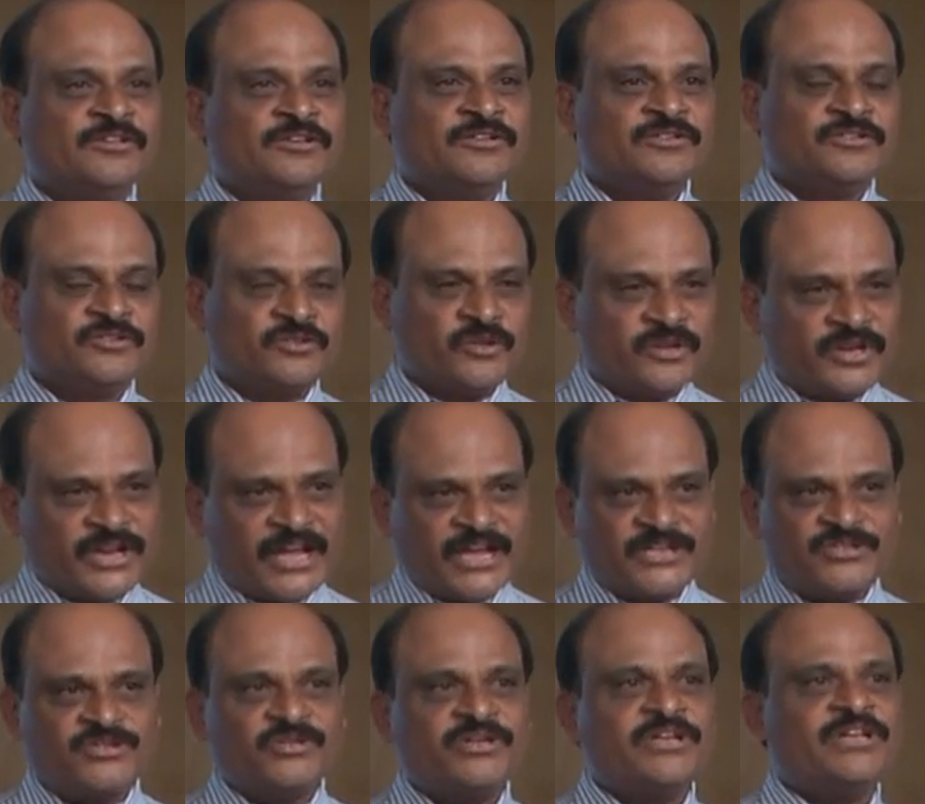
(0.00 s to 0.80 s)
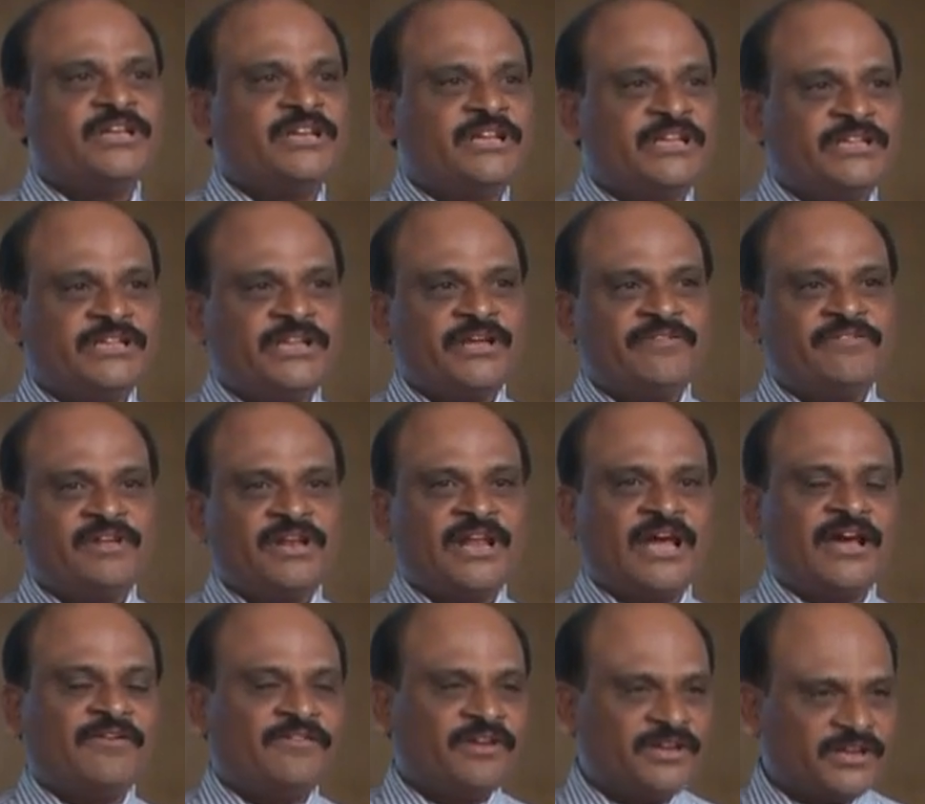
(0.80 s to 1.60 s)
So naturally they will
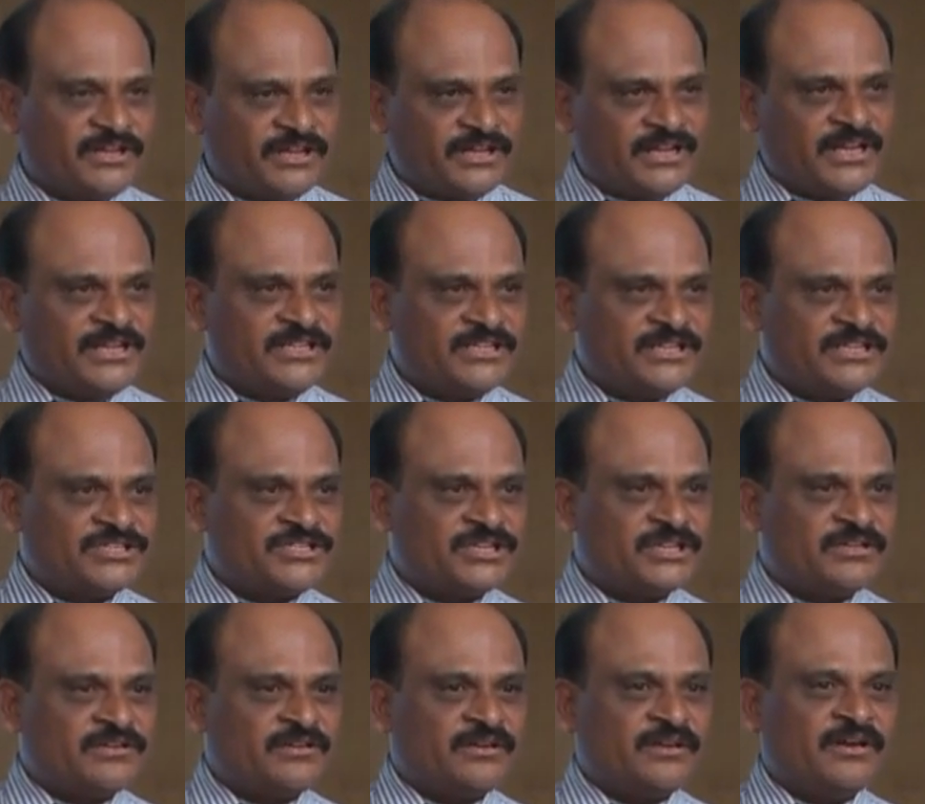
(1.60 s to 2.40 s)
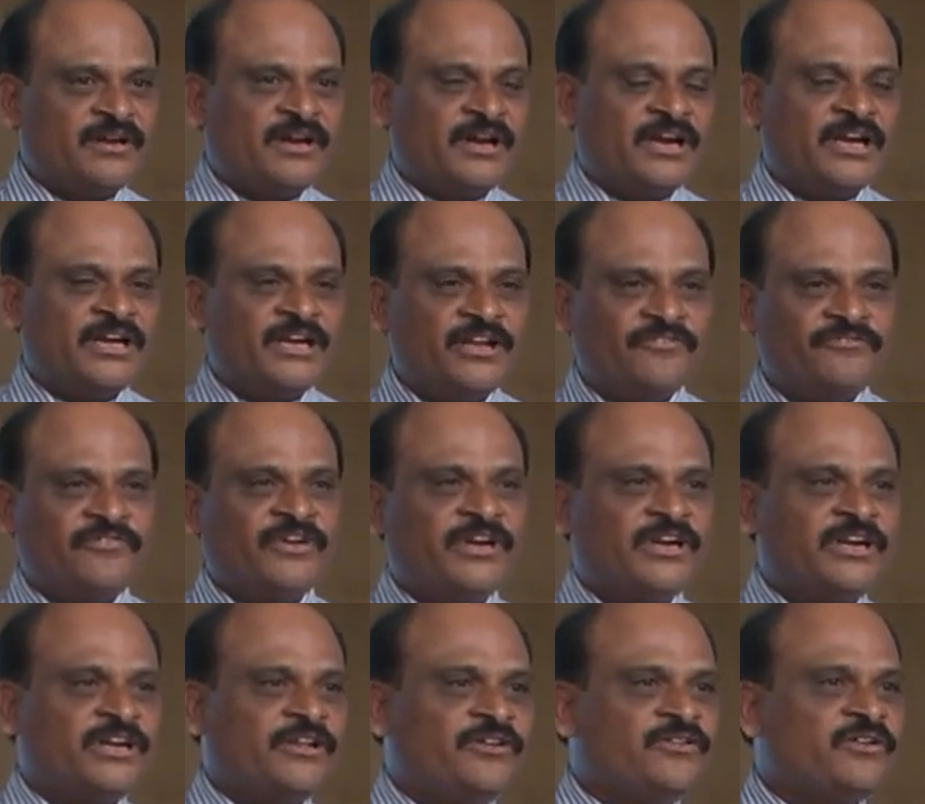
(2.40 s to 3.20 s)
have a realization, and
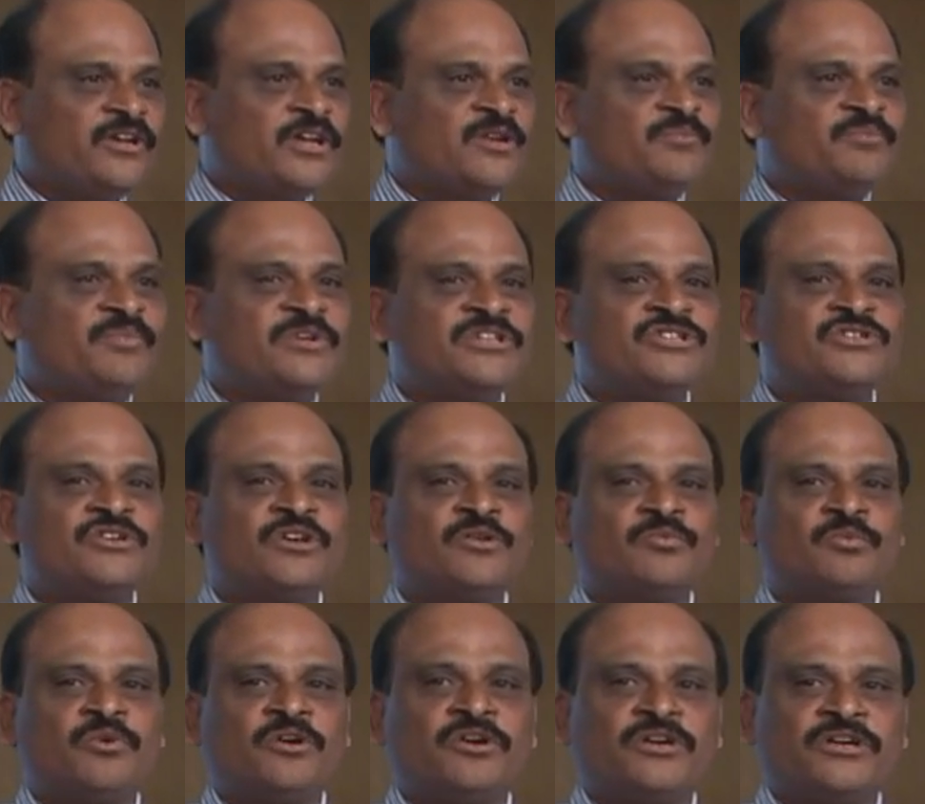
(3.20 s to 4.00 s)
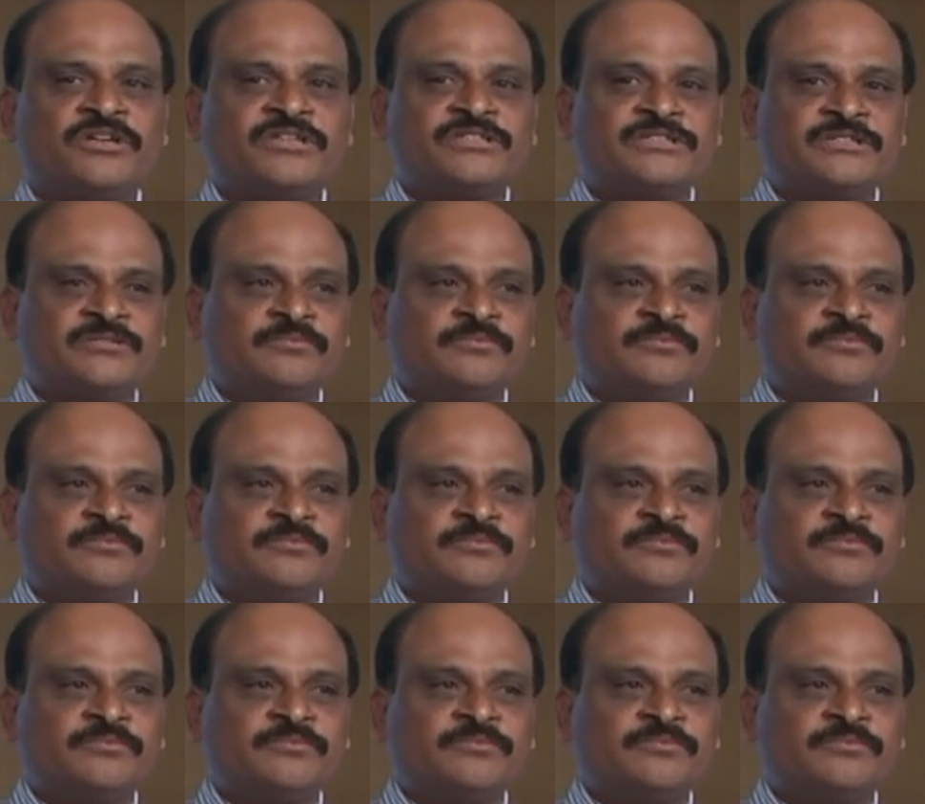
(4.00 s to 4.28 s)
definitely you can pitch your products.